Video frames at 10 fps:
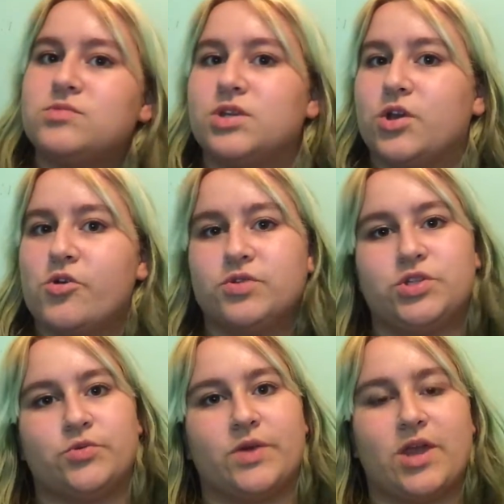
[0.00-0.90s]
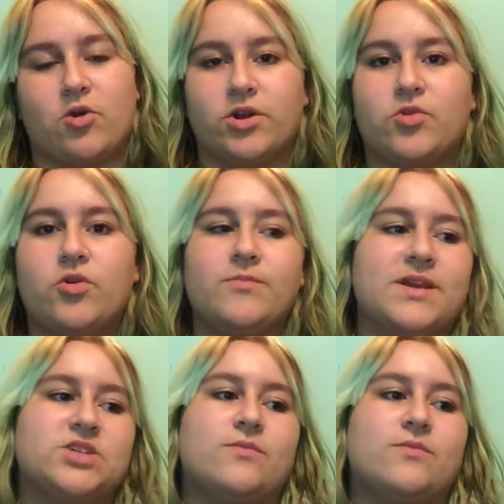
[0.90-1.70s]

to go to a haunted corn maze.